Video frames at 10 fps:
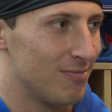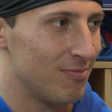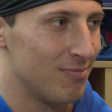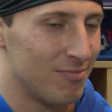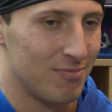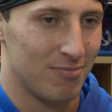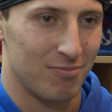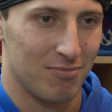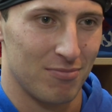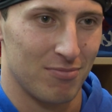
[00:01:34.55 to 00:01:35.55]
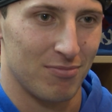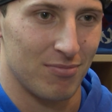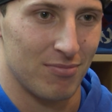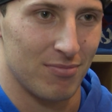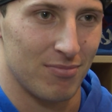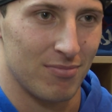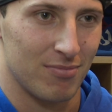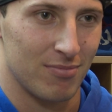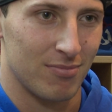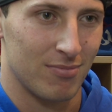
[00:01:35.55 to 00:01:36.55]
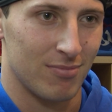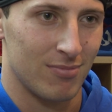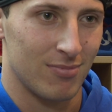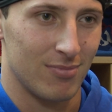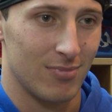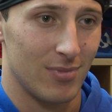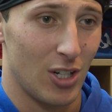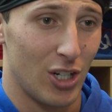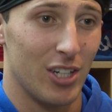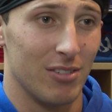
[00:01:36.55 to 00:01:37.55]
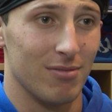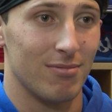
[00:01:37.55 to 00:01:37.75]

What have you observed about their defense? They're good.